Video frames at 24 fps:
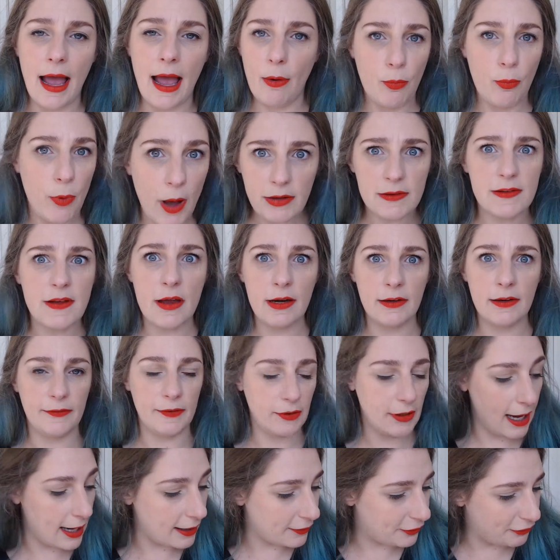Well done if you're
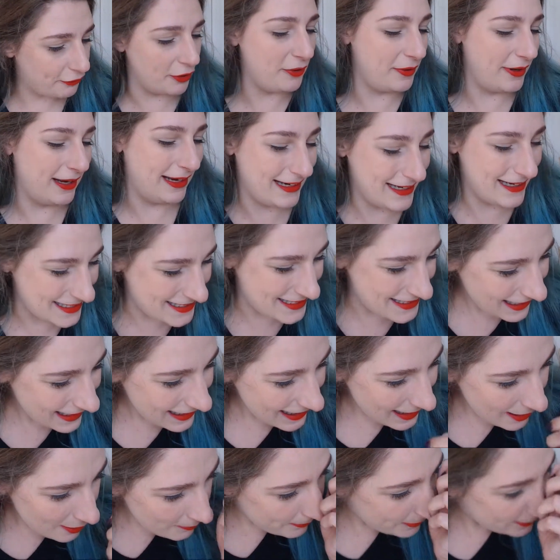getting through it,
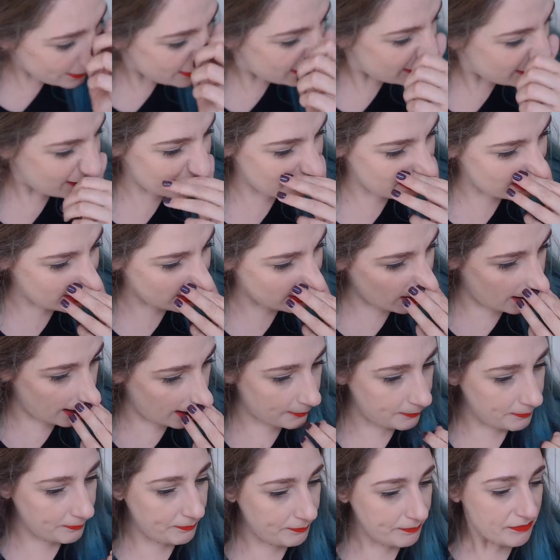but
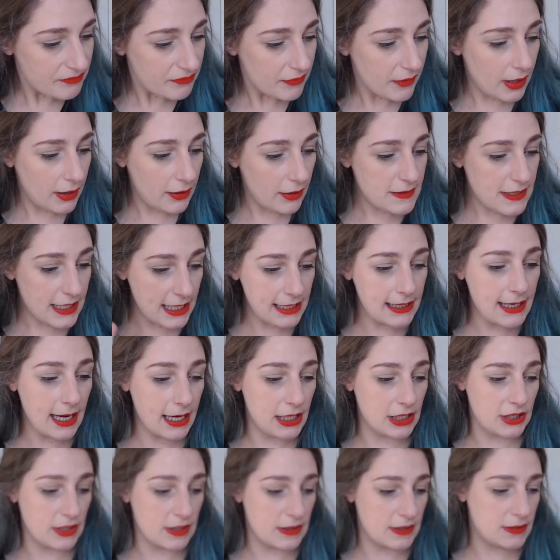
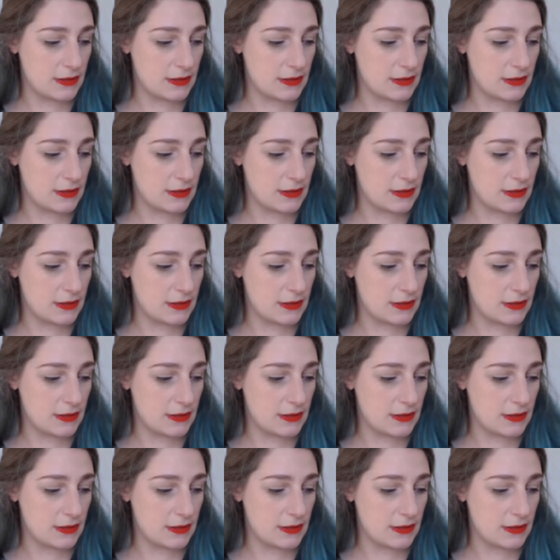teenagers,